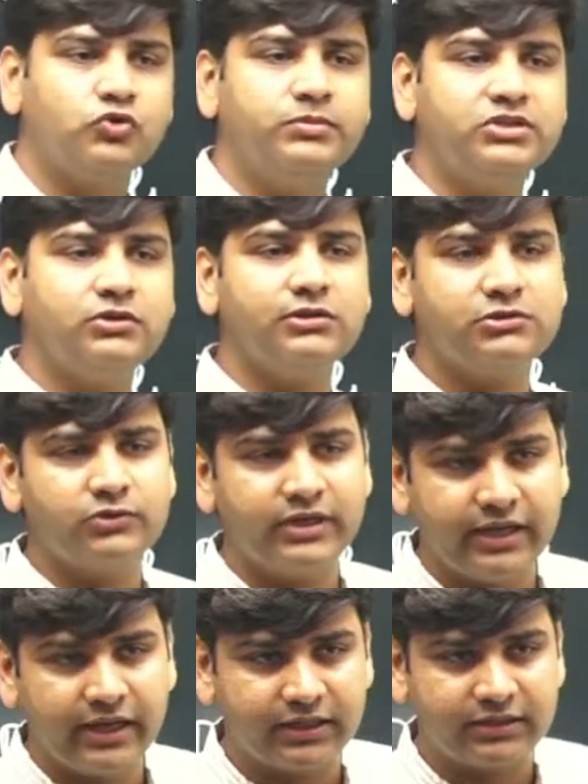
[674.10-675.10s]
is also an
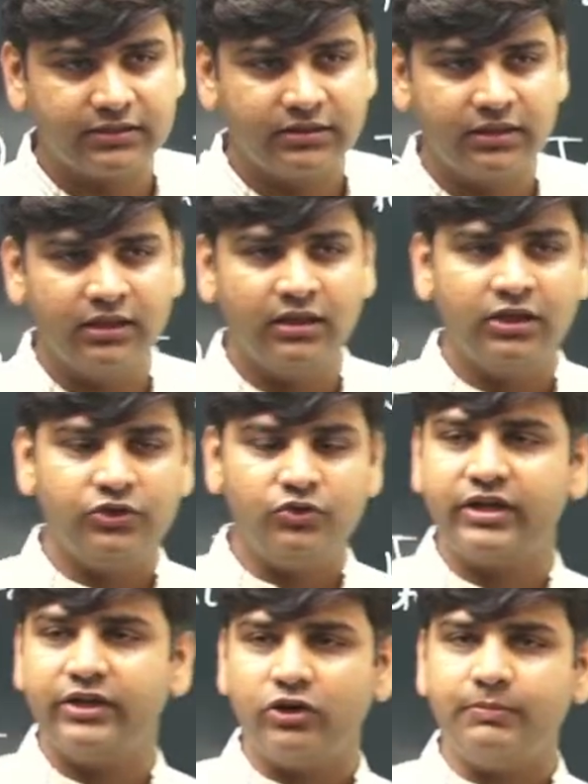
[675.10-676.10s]
act. You
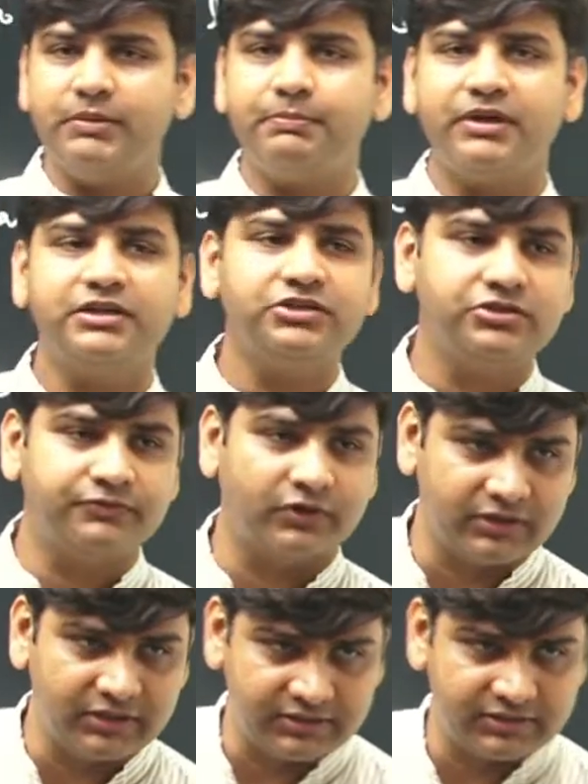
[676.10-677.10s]
cannot be punished for
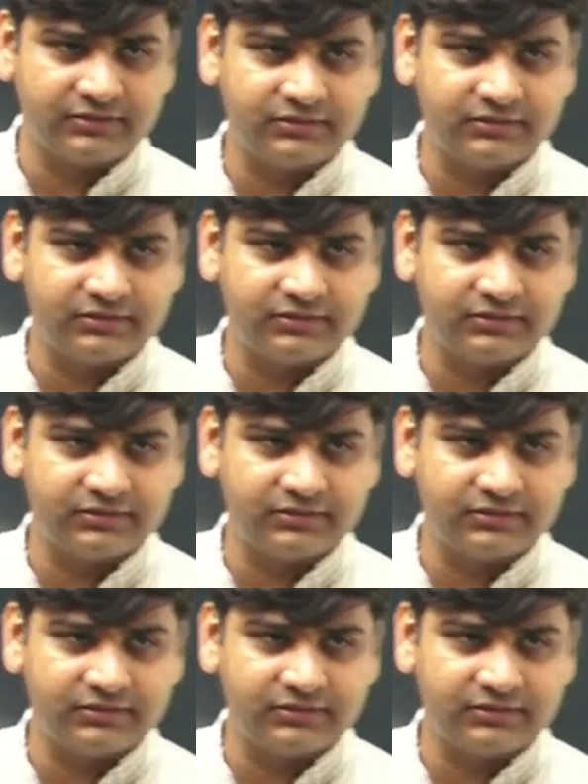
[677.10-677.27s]
this.